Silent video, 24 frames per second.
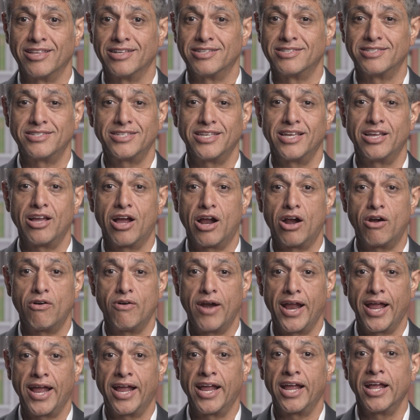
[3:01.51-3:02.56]
the
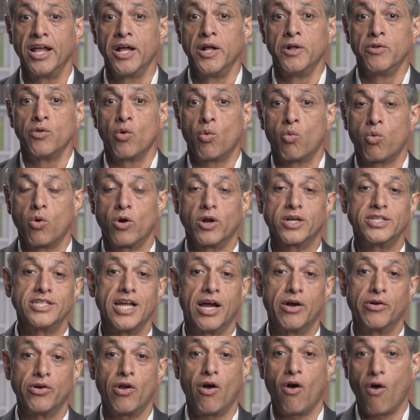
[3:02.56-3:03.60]
CRA worked
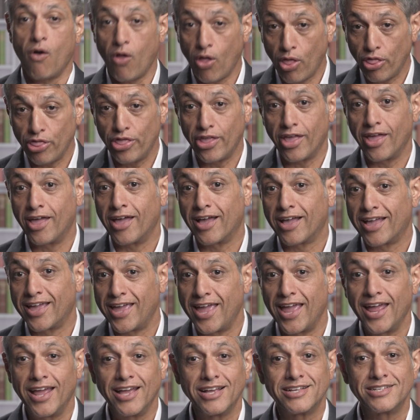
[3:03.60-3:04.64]
out all the
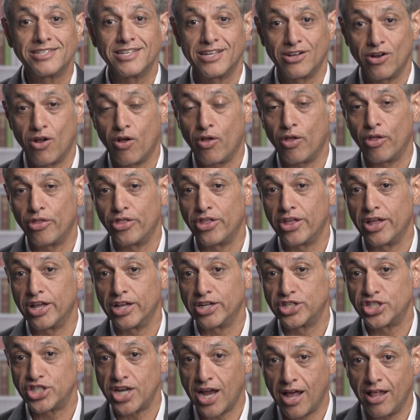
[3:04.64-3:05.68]
kinks and all
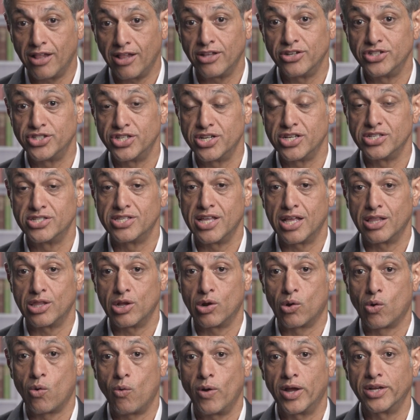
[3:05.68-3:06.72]
the challenges that they're
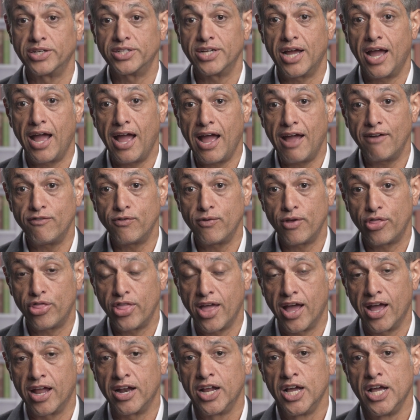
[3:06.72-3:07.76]
going to have with
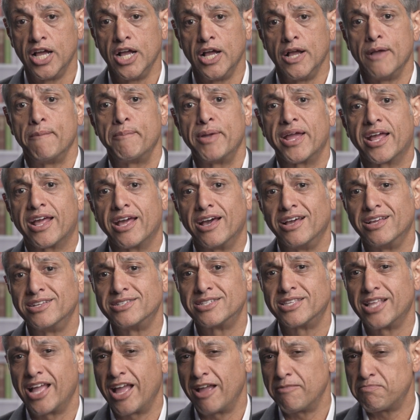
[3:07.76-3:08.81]
that, because
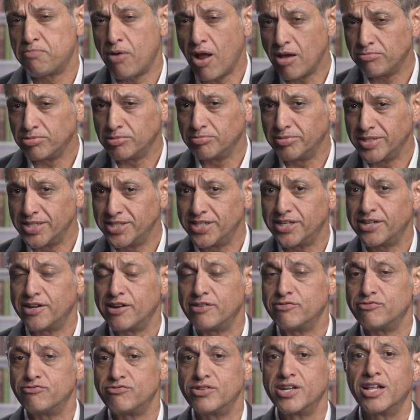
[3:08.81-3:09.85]
they probably
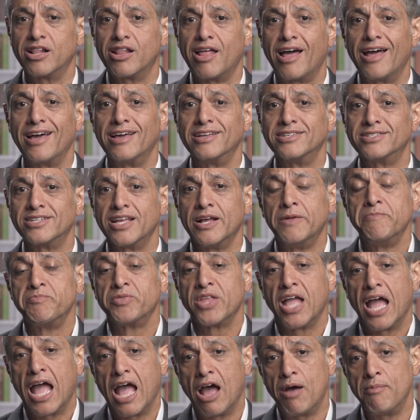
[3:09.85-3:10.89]
didn't realize
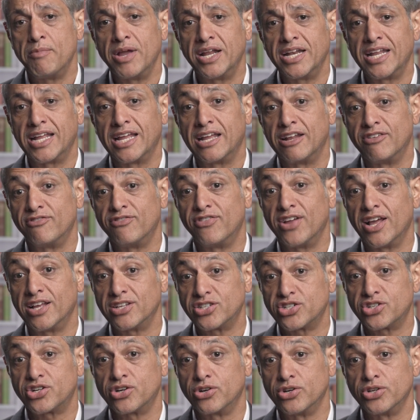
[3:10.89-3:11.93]
how many
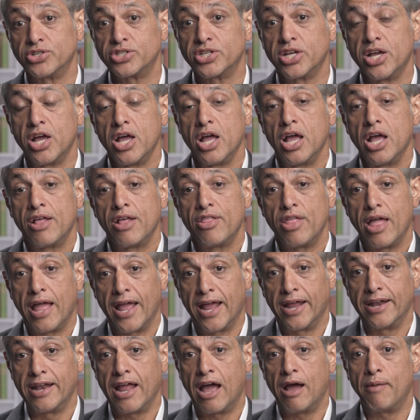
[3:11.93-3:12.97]
investors
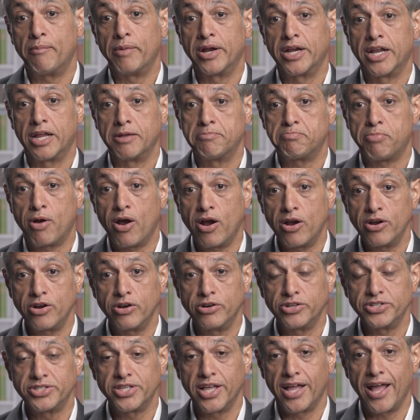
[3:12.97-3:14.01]
and how many
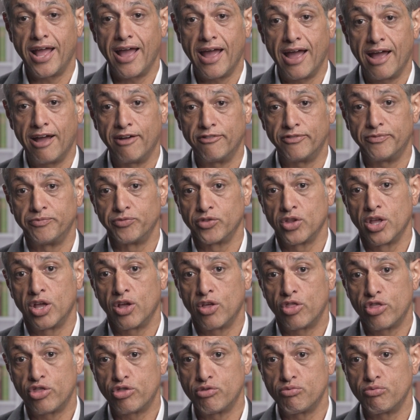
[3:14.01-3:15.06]
partners they have
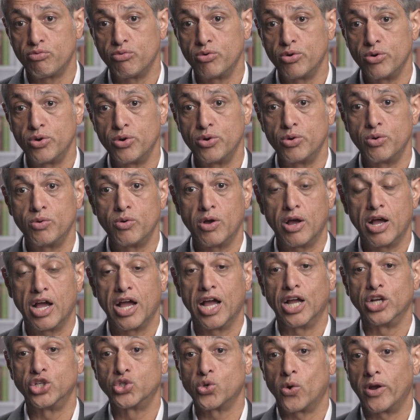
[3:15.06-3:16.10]
through
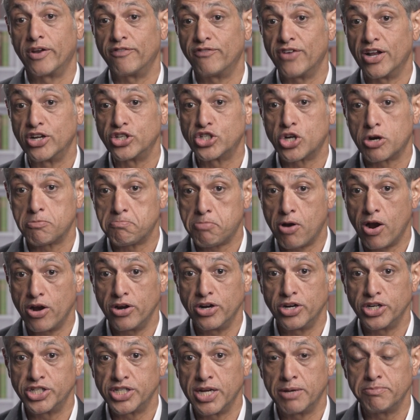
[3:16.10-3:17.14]
joint venture
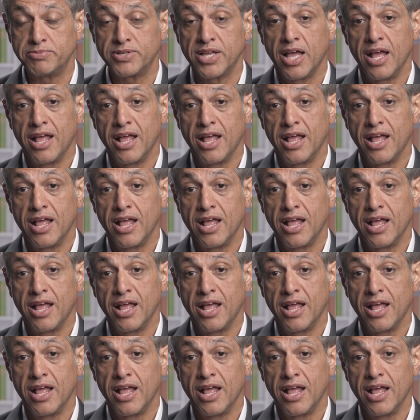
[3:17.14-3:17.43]
partnerships